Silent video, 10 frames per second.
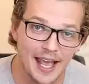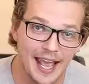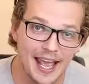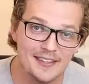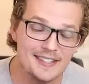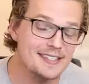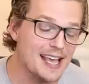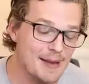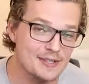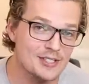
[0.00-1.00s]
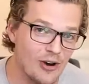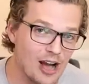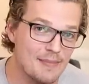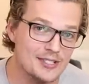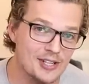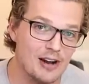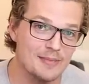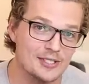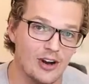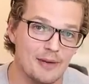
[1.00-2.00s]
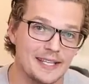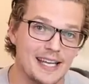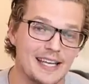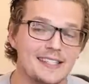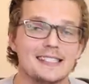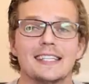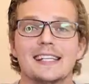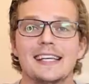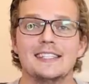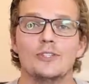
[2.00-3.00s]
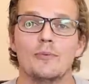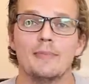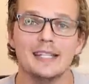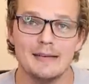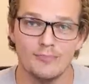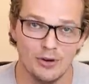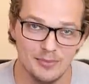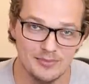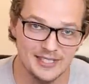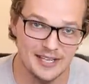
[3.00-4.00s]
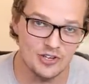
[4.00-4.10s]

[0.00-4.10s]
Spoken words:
And this has happened time and time and time again. This can lead to a million problems down